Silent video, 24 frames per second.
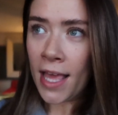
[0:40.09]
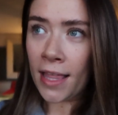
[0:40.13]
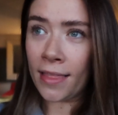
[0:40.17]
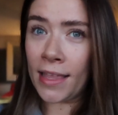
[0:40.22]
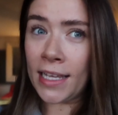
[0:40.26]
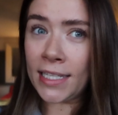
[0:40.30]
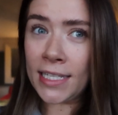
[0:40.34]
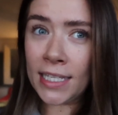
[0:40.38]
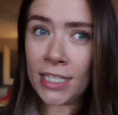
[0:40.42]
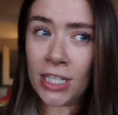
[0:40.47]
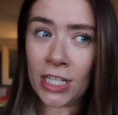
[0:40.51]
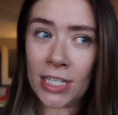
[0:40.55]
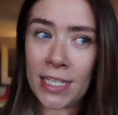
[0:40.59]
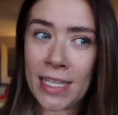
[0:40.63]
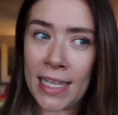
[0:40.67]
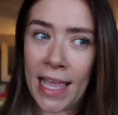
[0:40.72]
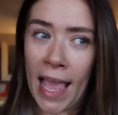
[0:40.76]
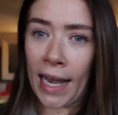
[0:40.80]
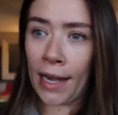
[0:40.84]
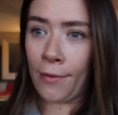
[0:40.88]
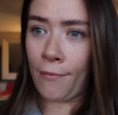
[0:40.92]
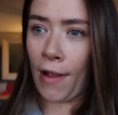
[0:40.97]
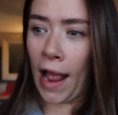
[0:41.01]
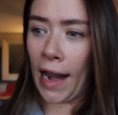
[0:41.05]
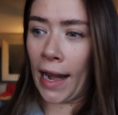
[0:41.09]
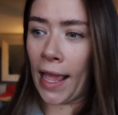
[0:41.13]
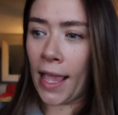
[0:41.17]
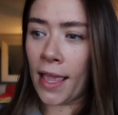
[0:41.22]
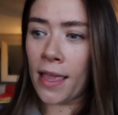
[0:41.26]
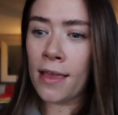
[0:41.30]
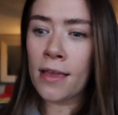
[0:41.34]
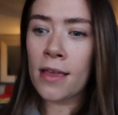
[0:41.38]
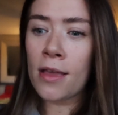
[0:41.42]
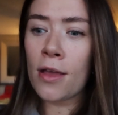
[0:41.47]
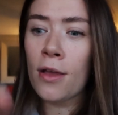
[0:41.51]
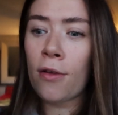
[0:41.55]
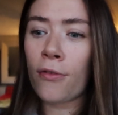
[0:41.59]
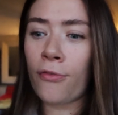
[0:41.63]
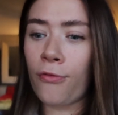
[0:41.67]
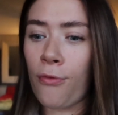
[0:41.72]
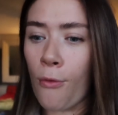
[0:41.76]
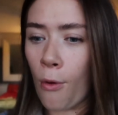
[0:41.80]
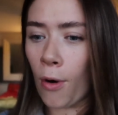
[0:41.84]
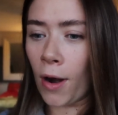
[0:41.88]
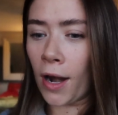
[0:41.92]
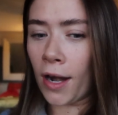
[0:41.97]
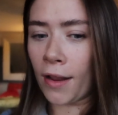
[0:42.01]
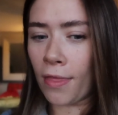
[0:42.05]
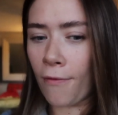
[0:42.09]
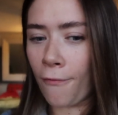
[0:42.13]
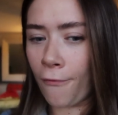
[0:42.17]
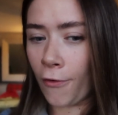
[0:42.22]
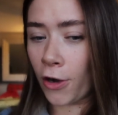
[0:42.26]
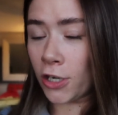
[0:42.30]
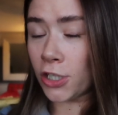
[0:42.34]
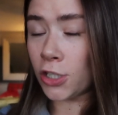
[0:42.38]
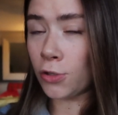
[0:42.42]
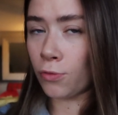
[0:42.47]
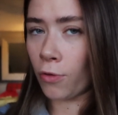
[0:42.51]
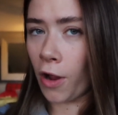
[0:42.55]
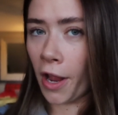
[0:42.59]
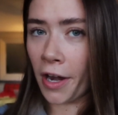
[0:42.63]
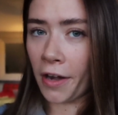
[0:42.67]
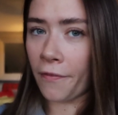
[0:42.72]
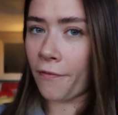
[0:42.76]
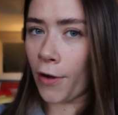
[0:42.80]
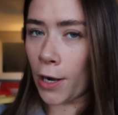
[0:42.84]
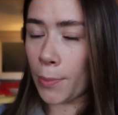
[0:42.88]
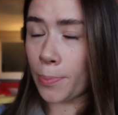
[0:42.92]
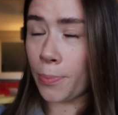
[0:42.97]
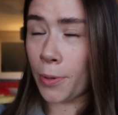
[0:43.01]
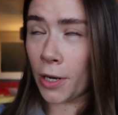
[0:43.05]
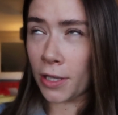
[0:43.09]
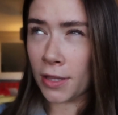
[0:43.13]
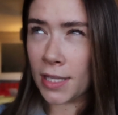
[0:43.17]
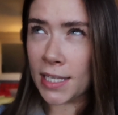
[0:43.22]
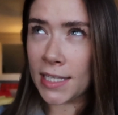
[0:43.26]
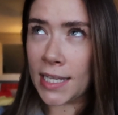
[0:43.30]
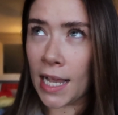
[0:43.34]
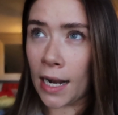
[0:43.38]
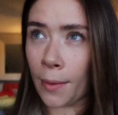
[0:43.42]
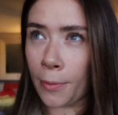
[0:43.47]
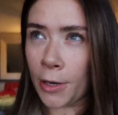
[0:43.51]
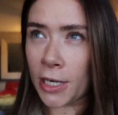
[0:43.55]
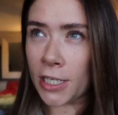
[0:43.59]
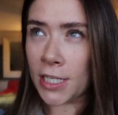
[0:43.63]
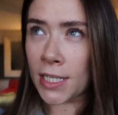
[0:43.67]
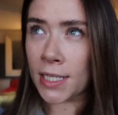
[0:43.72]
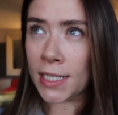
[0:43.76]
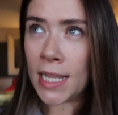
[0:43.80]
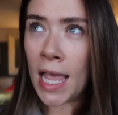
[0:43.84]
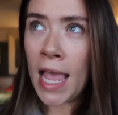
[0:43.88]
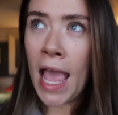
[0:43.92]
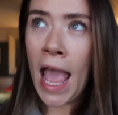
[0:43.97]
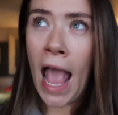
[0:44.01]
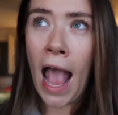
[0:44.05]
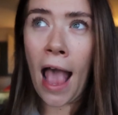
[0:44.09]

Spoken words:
This is just the getting ready for the first round of birthday celebrations,